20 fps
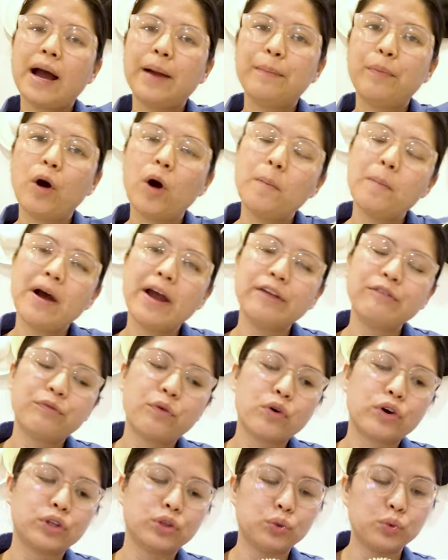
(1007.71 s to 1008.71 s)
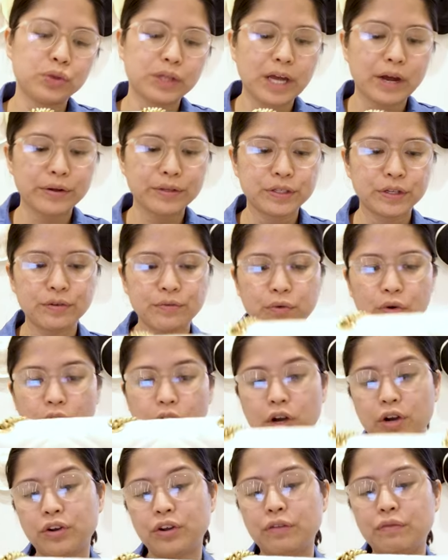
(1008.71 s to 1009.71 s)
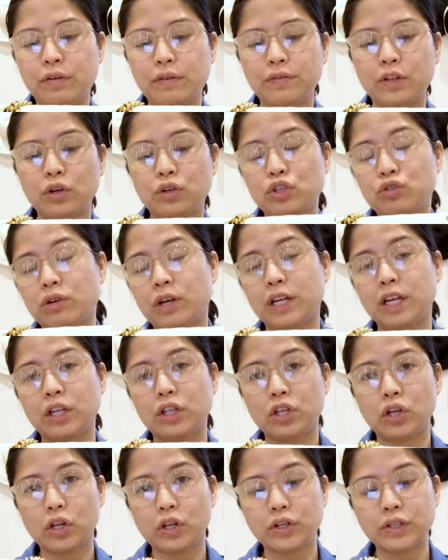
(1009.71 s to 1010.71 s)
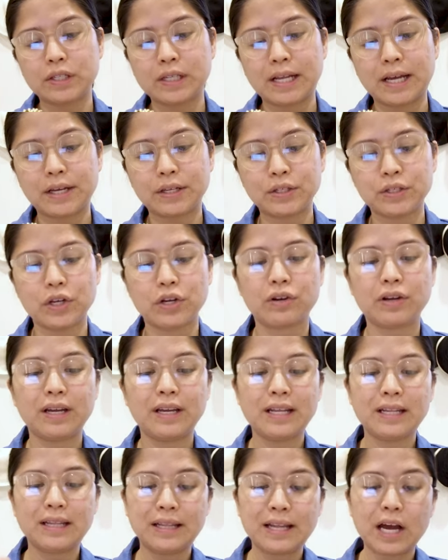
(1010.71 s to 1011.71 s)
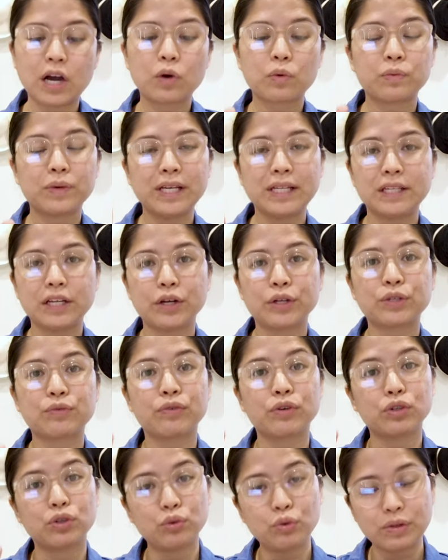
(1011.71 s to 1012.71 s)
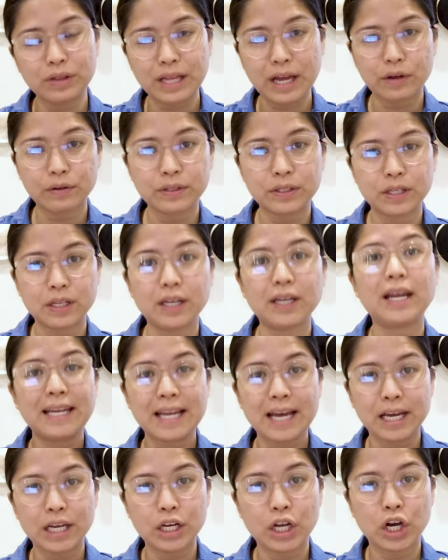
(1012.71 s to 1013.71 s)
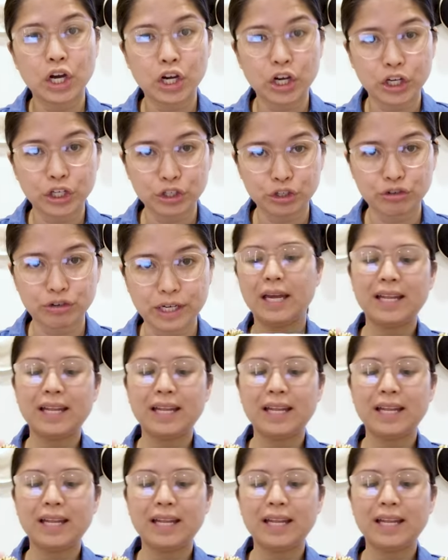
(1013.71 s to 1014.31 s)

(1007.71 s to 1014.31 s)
I bought mine for 2,450 Australian dollars last year, and it now retails for 2,900.